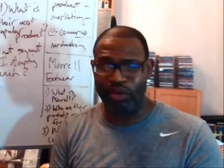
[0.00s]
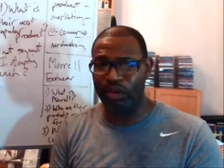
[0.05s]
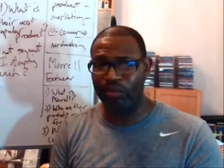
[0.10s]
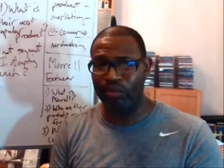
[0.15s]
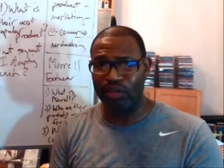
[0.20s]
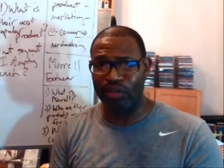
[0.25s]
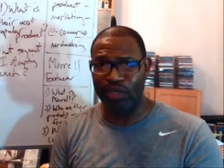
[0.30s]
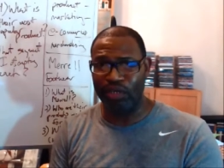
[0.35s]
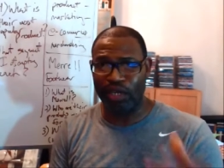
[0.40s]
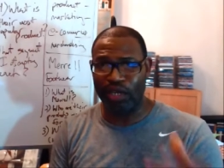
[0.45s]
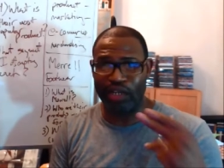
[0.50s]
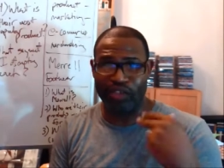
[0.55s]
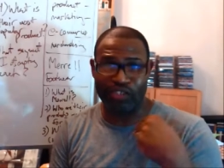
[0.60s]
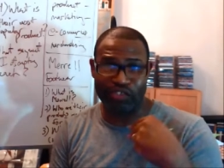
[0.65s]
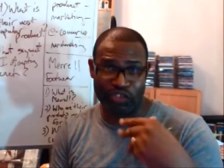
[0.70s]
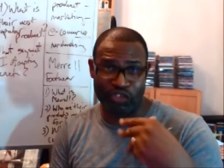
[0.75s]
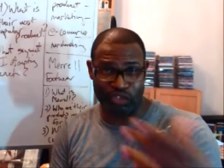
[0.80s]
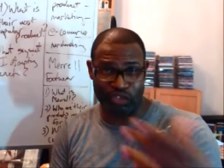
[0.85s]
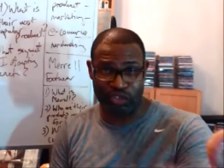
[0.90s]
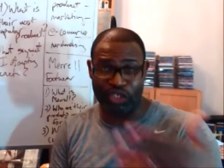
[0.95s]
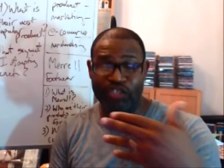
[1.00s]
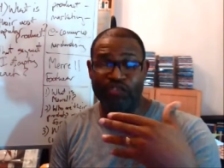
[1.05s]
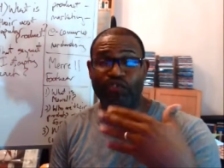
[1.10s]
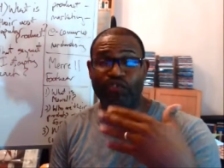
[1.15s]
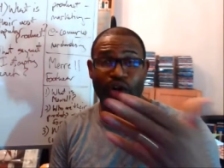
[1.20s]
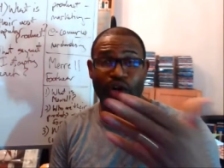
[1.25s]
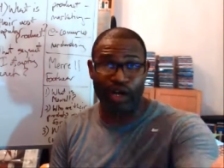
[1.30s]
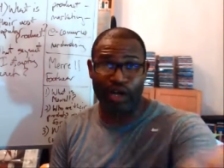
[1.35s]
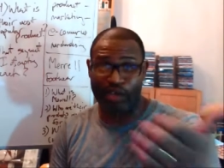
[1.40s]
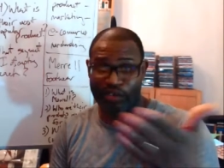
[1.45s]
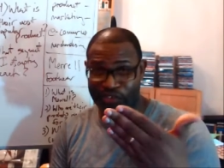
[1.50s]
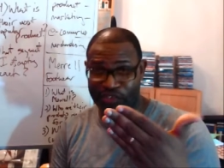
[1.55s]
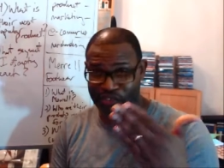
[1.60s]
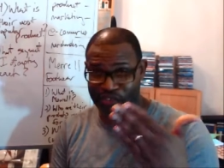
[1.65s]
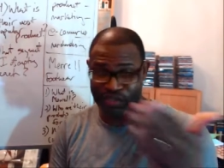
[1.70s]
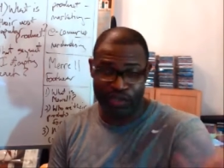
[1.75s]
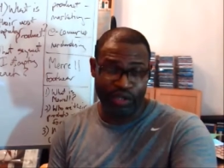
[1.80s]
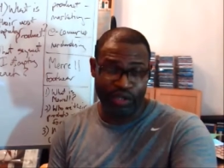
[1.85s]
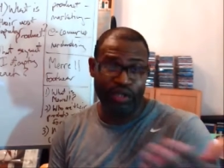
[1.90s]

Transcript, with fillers: able to look at it. This is just for us.